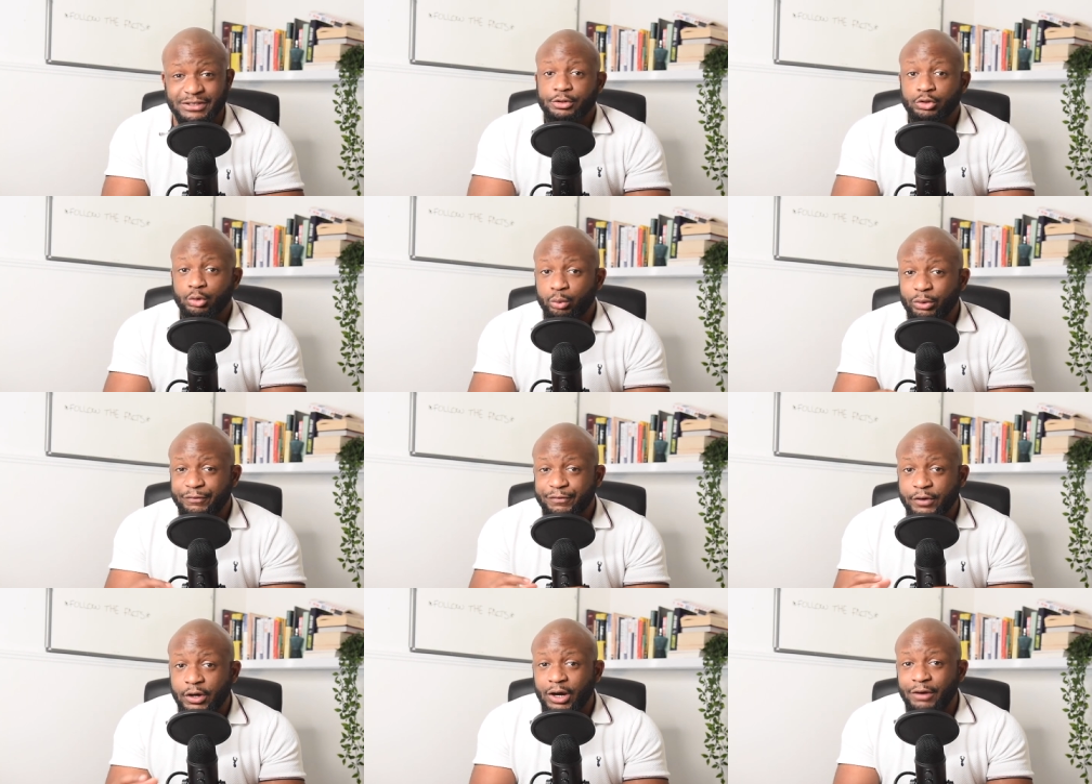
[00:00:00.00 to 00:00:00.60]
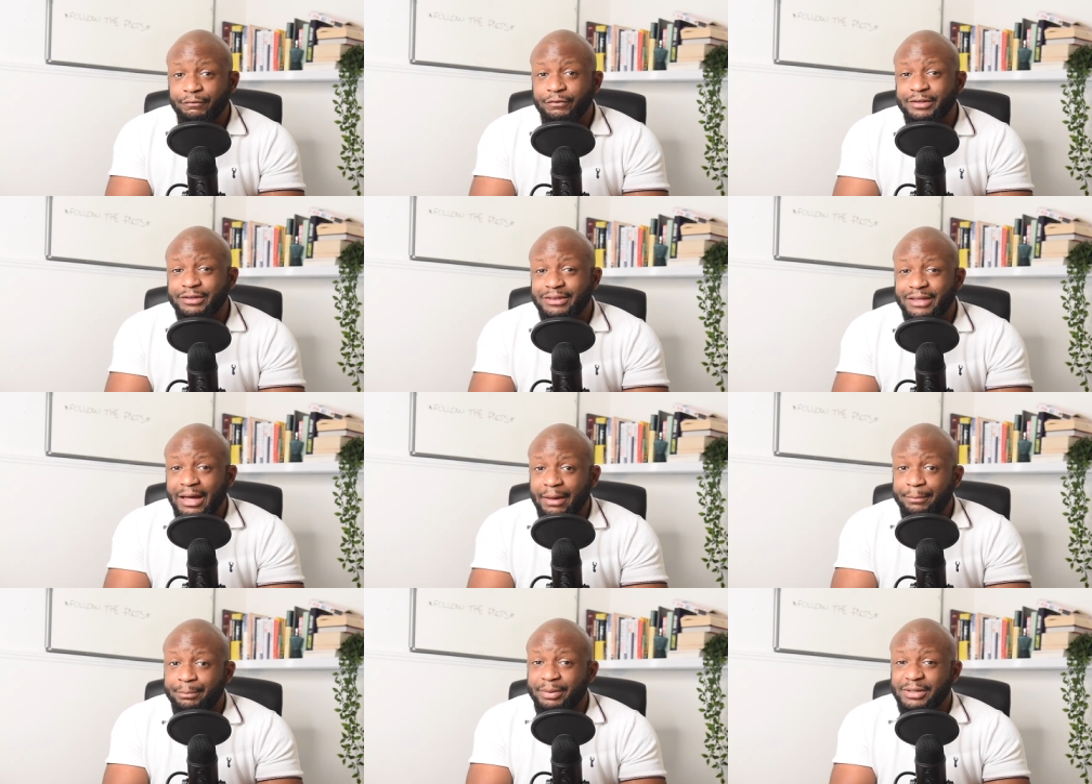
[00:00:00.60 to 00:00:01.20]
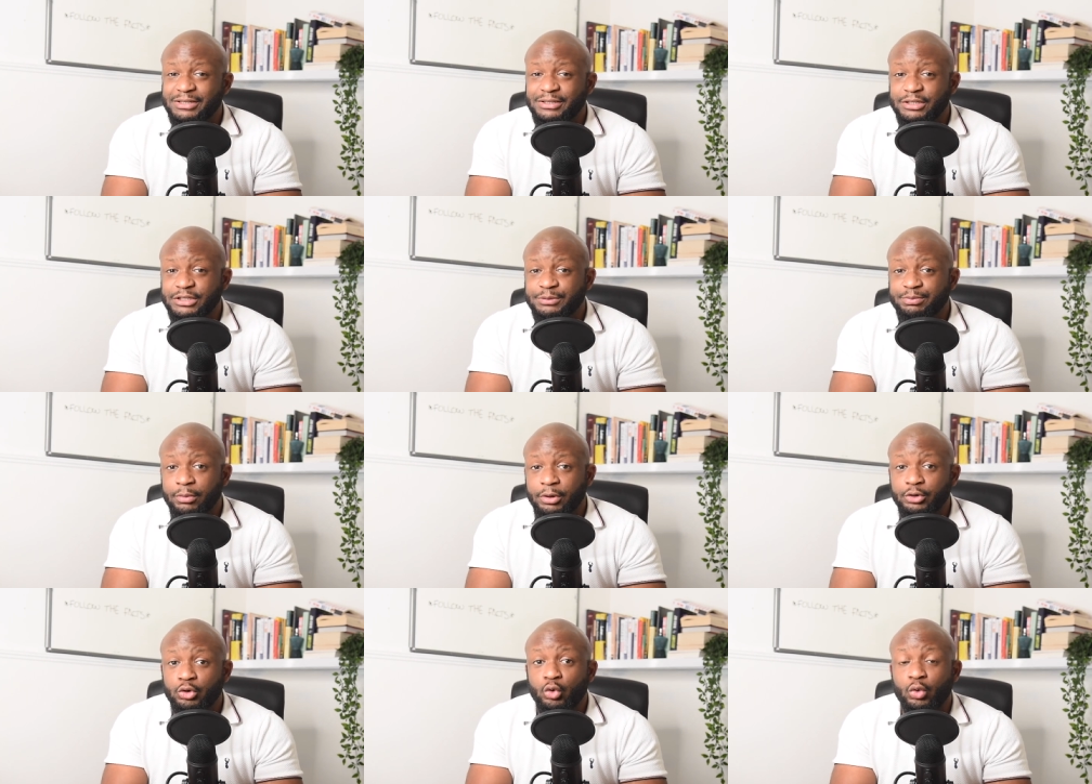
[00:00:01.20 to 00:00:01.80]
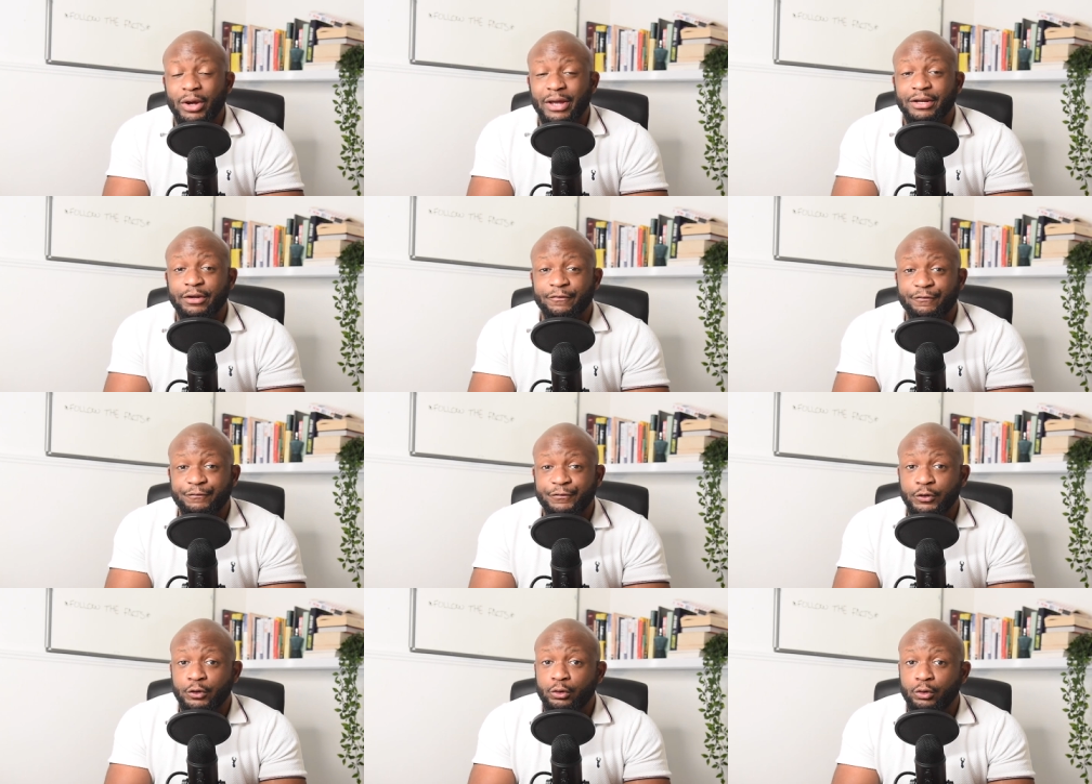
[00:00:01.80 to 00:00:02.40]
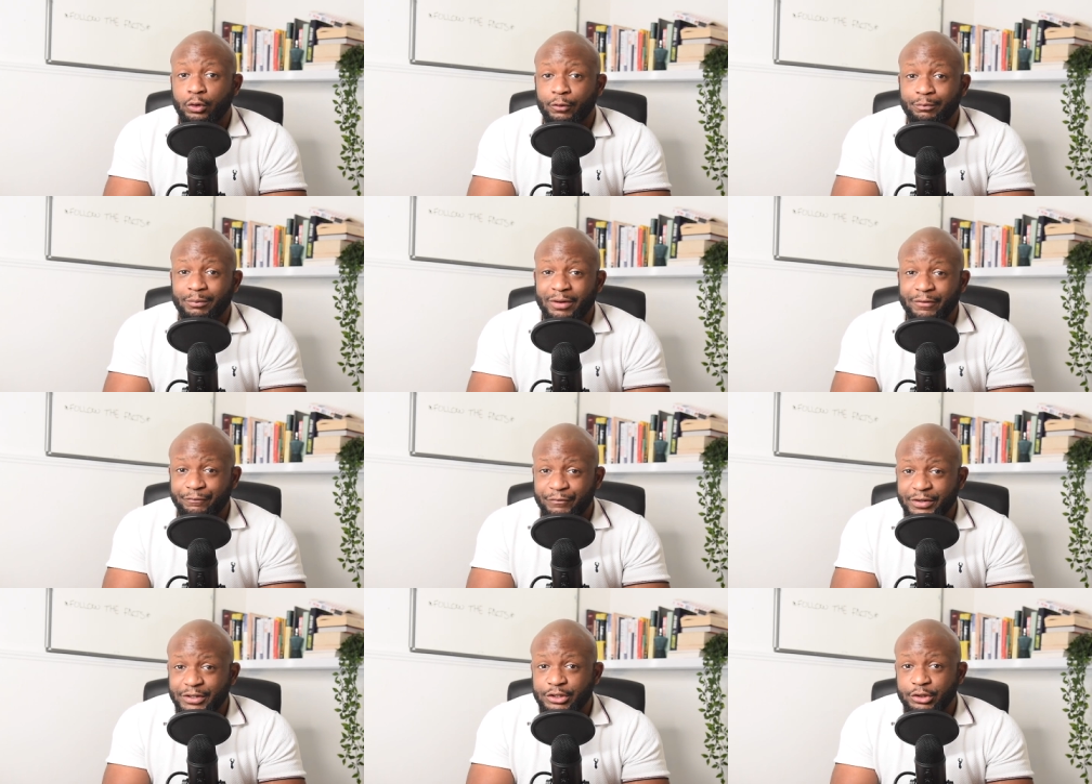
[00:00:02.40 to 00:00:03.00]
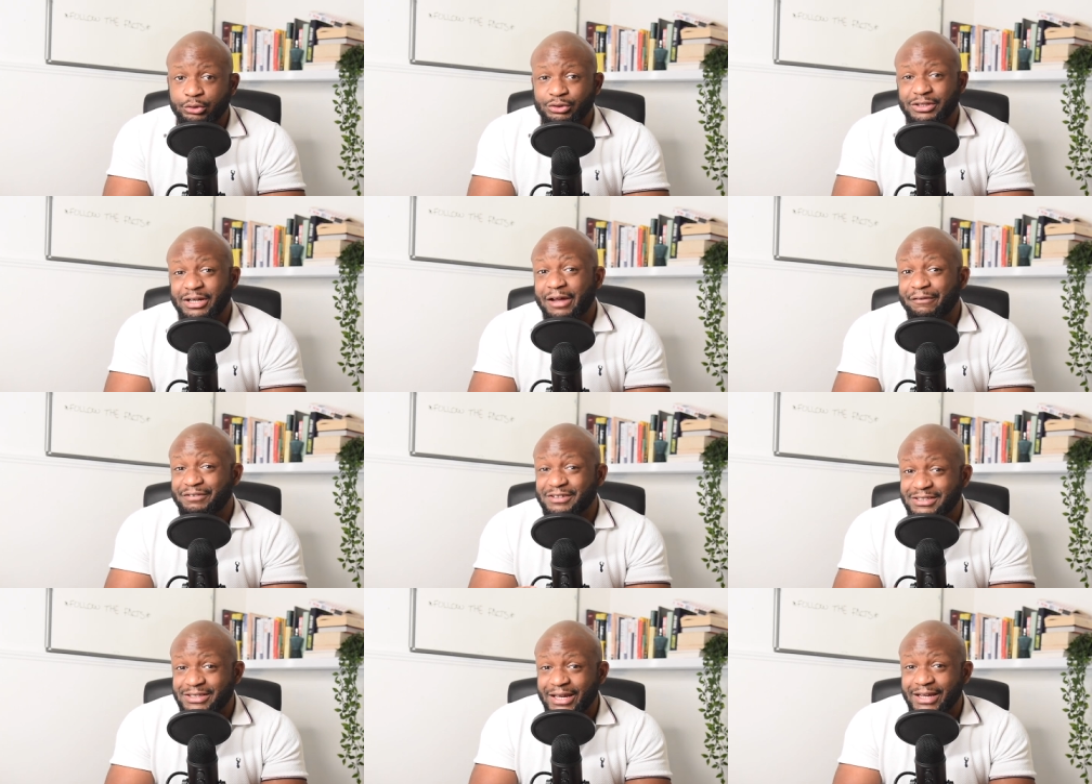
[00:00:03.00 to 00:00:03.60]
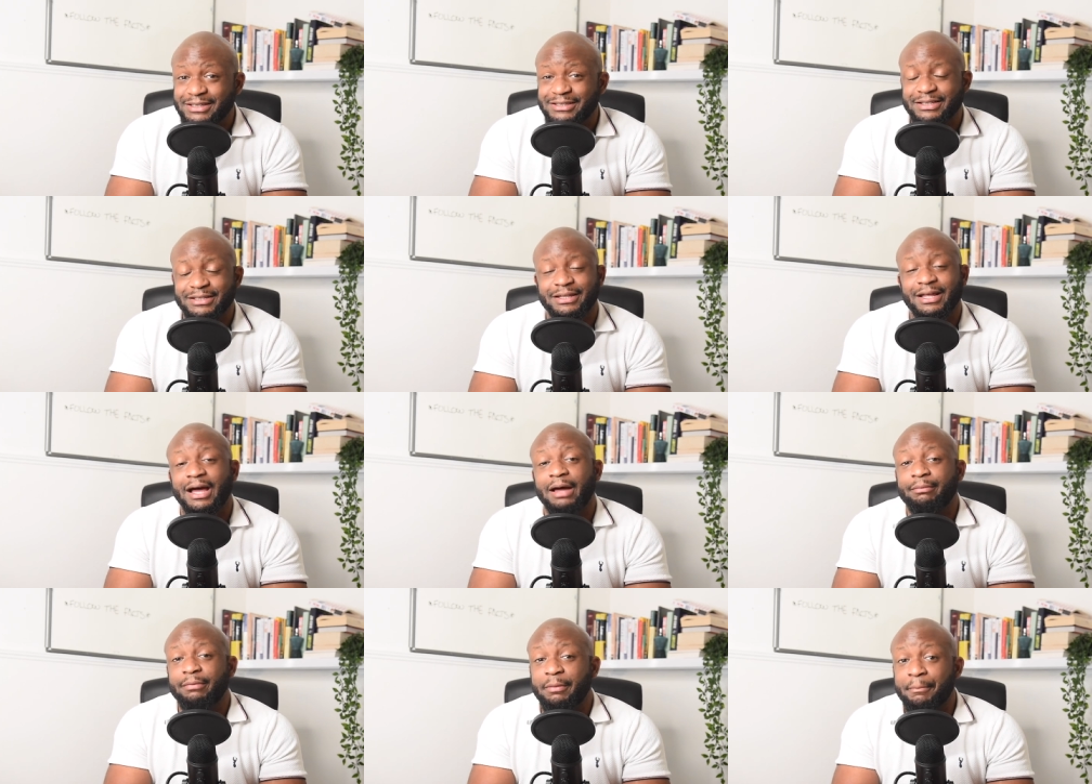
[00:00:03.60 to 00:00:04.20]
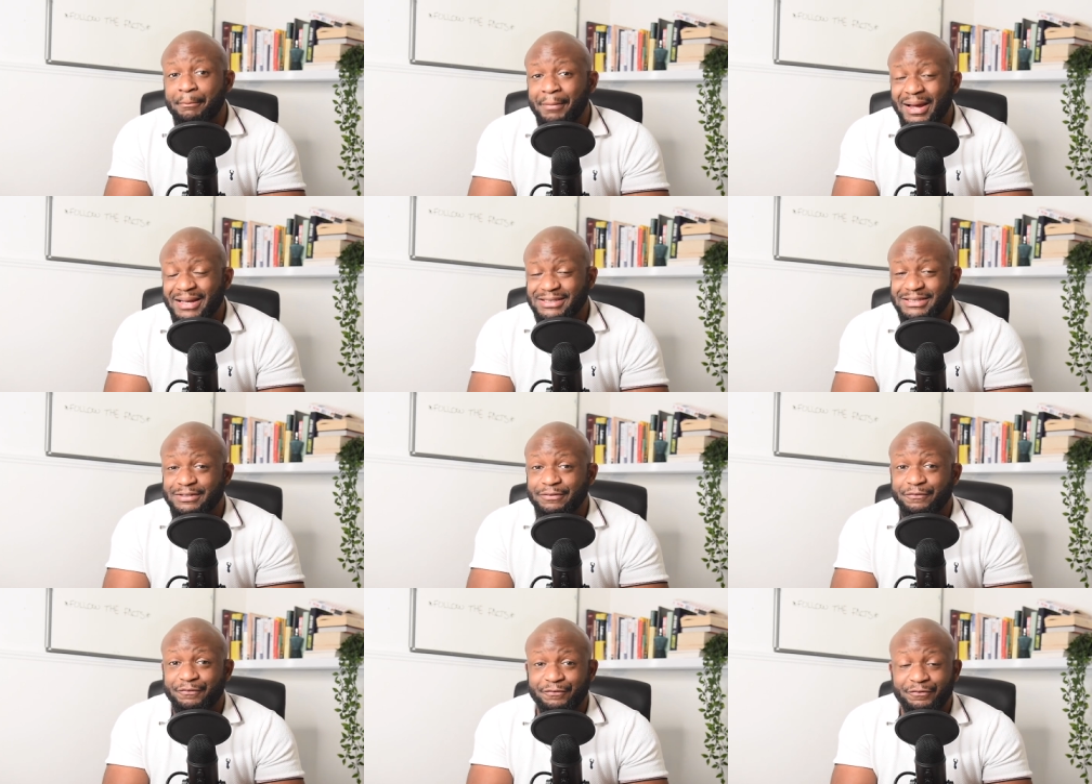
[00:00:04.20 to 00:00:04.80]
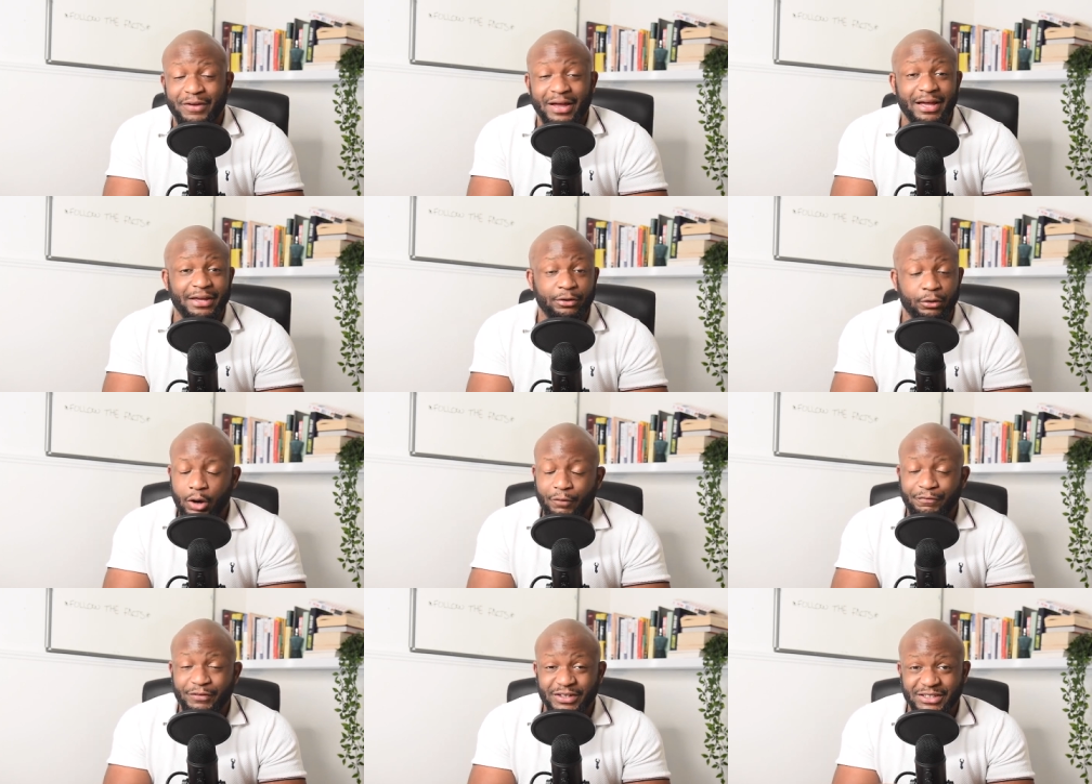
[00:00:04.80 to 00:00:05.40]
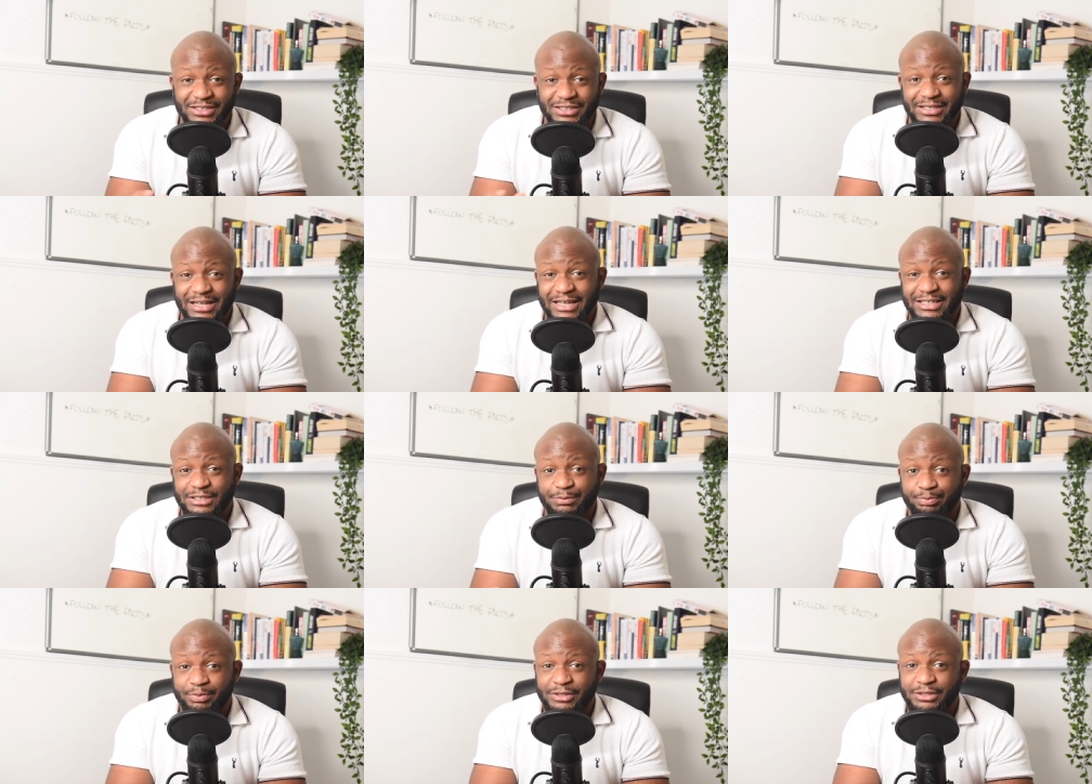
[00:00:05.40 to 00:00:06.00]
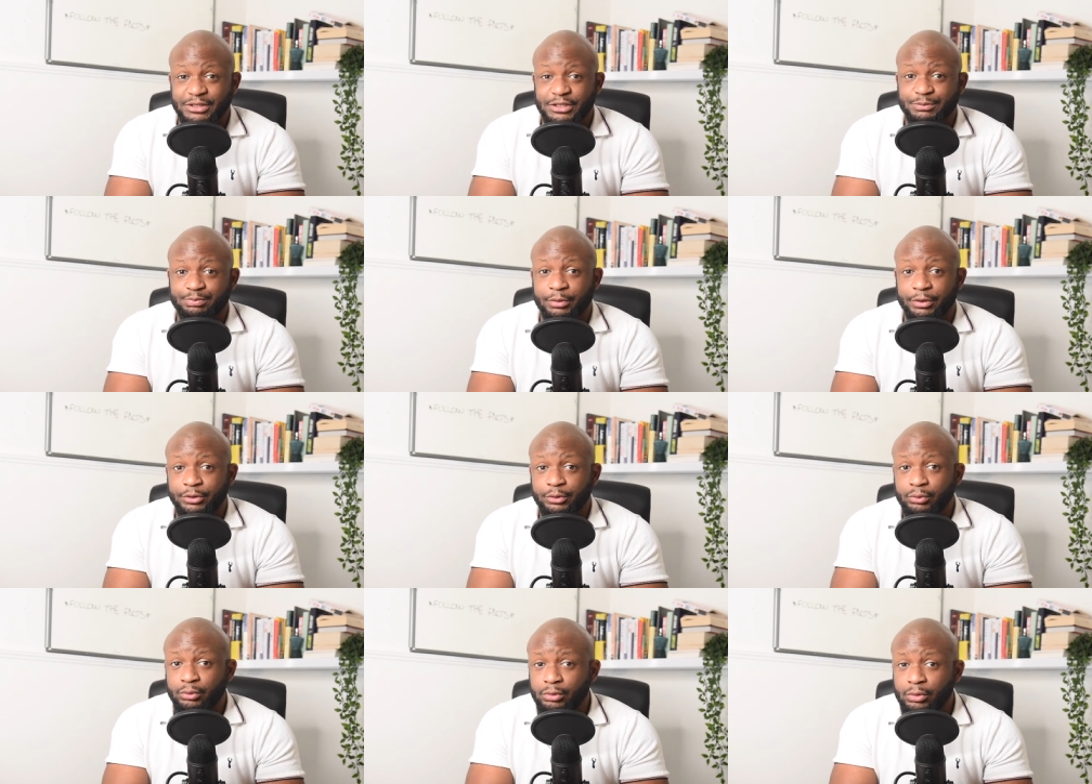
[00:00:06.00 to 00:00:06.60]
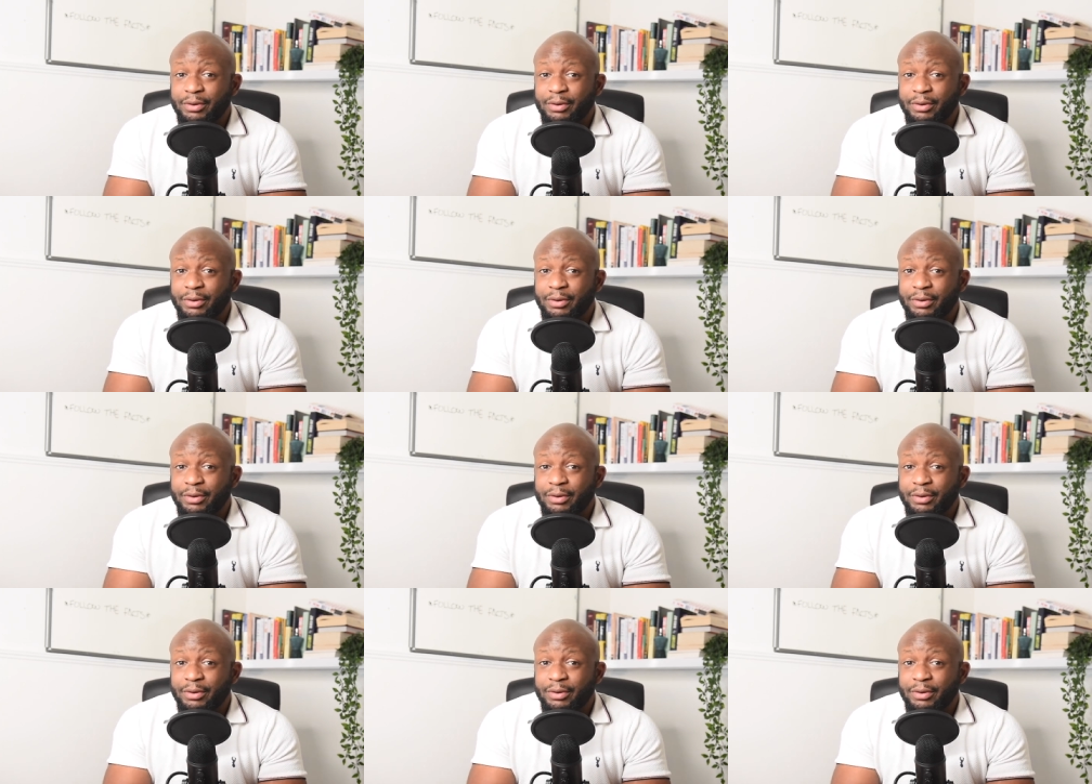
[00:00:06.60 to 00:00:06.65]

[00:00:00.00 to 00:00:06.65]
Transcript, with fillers: So we've covered that business model in a few of my videos and I've stated that I'm a massive fan of the SaaS business model